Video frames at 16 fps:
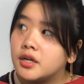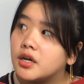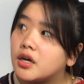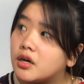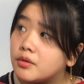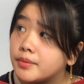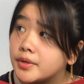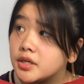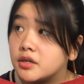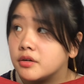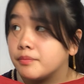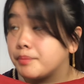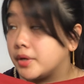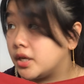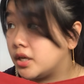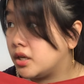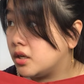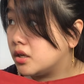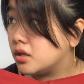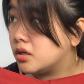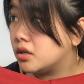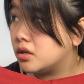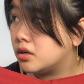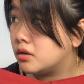oh my god, pink,
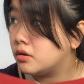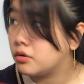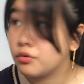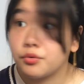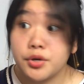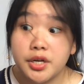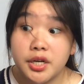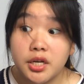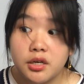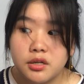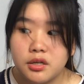green.